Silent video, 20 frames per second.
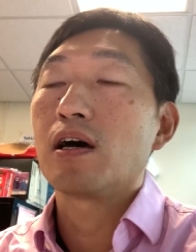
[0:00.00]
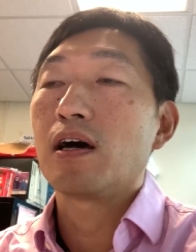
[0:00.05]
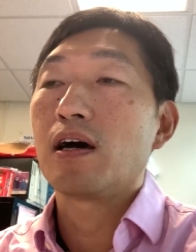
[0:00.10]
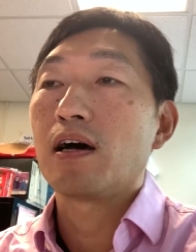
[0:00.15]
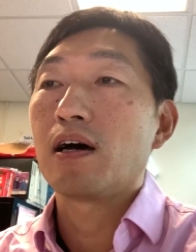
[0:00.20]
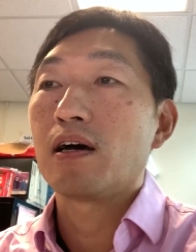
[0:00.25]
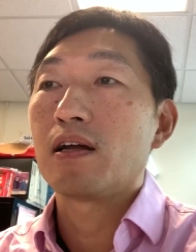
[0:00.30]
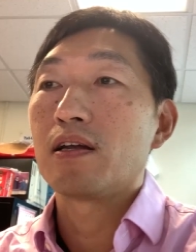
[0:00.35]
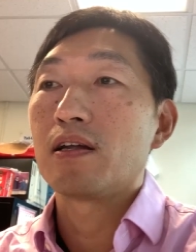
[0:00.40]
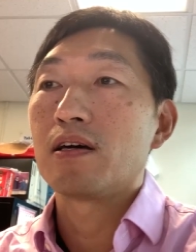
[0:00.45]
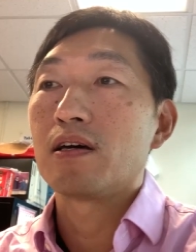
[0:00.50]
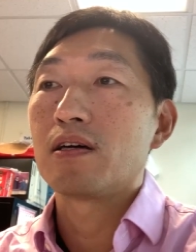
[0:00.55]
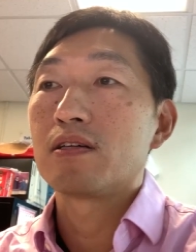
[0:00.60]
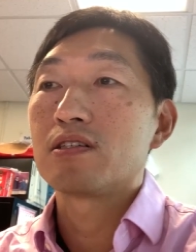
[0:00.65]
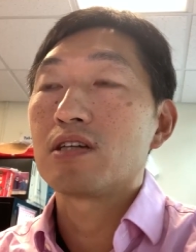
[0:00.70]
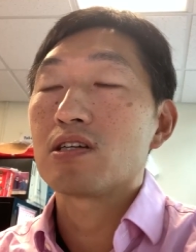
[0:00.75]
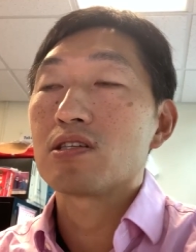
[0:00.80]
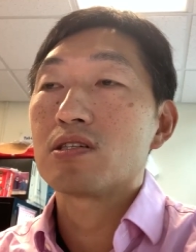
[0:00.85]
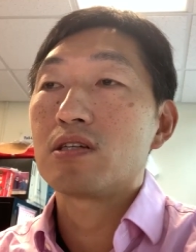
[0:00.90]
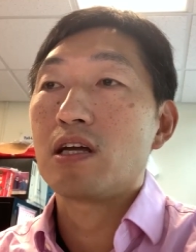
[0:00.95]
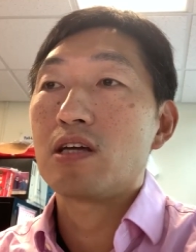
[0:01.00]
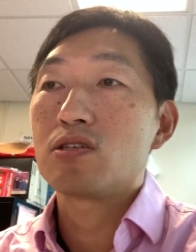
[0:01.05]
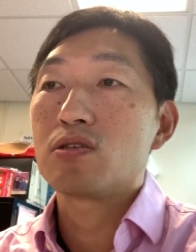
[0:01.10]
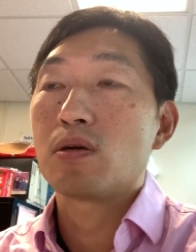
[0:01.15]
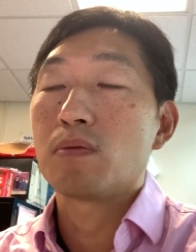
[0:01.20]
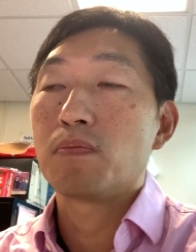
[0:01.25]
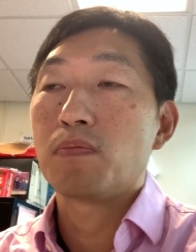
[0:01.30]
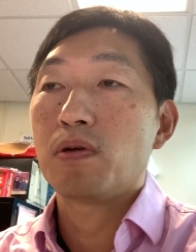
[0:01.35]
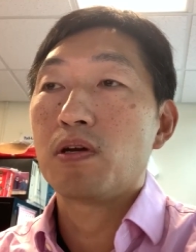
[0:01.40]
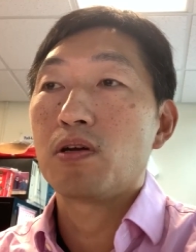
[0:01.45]
uh, the
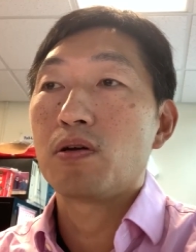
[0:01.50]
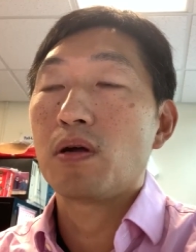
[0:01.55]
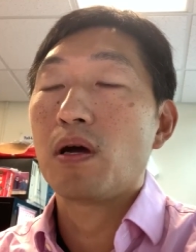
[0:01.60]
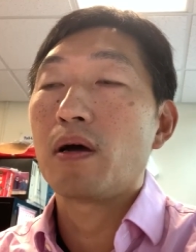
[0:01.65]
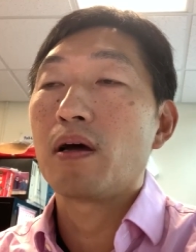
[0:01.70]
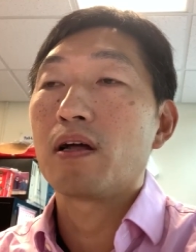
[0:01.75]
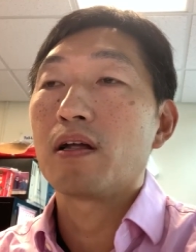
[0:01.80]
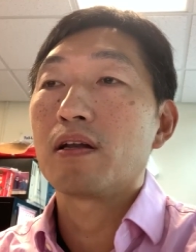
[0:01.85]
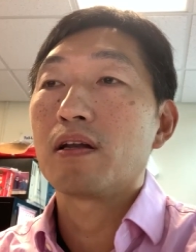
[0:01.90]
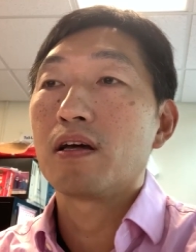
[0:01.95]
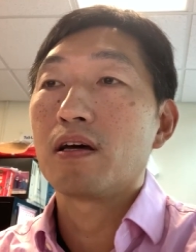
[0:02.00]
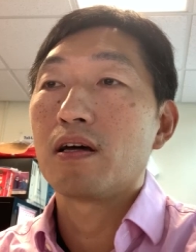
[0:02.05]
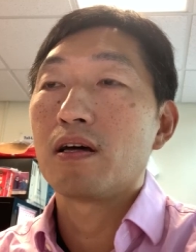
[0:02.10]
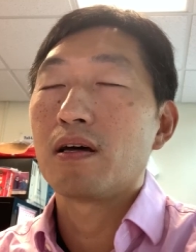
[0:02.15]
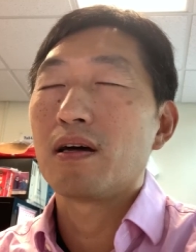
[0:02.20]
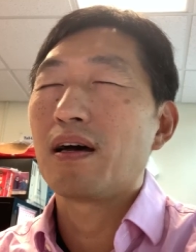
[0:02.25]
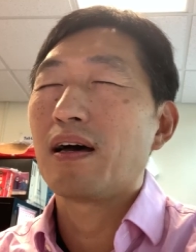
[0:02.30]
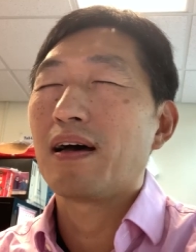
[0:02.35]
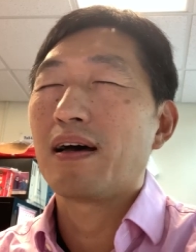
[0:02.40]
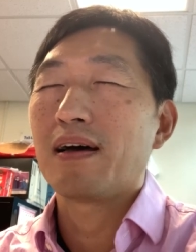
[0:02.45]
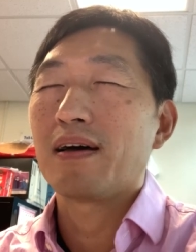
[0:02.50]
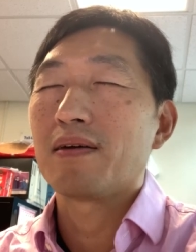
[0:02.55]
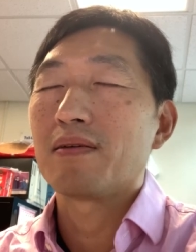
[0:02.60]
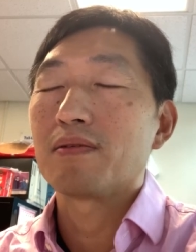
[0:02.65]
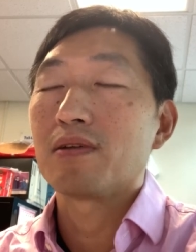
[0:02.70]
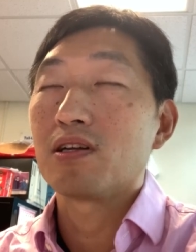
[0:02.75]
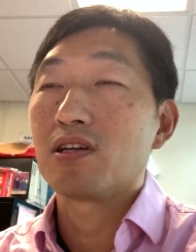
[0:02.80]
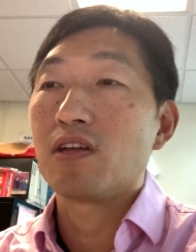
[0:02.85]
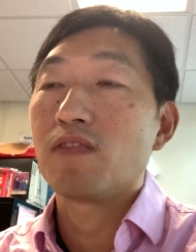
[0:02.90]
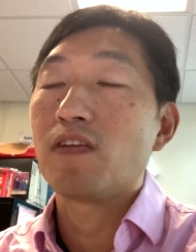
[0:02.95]
gestation period, uh, the, uh,
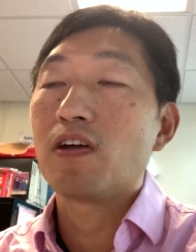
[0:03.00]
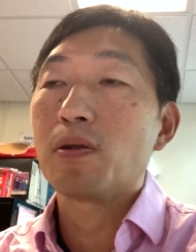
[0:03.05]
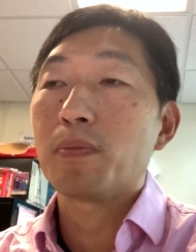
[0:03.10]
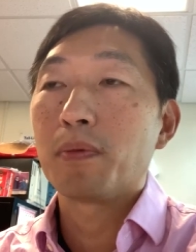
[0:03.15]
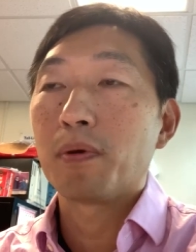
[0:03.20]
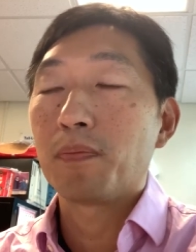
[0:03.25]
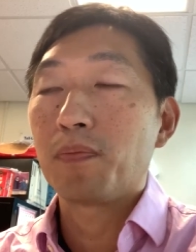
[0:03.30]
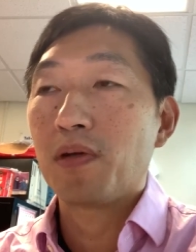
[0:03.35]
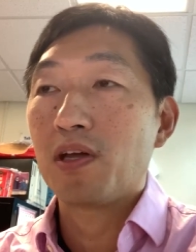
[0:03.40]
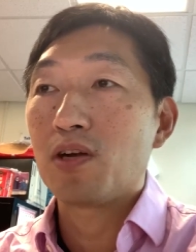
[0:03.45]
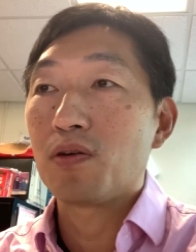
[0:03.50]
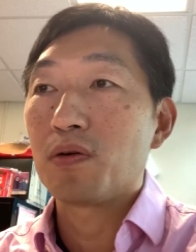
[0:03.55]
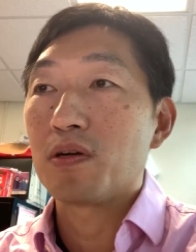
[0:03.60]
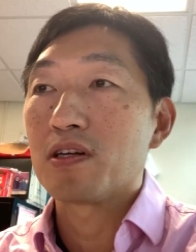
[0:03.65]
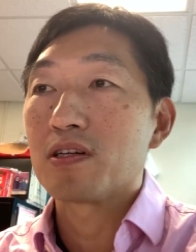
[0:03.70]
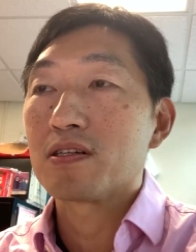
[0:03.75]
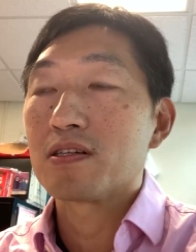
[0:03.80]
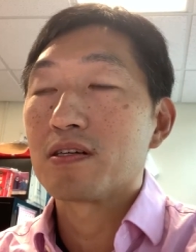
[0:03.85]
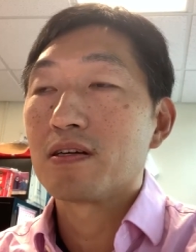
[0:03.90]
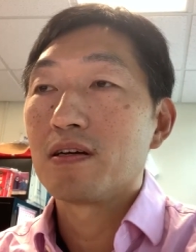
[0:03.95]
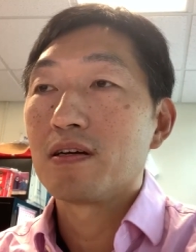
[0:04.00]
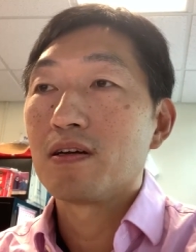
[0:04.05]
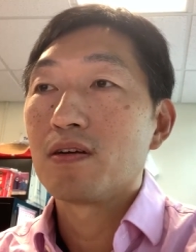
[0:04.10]
the development period,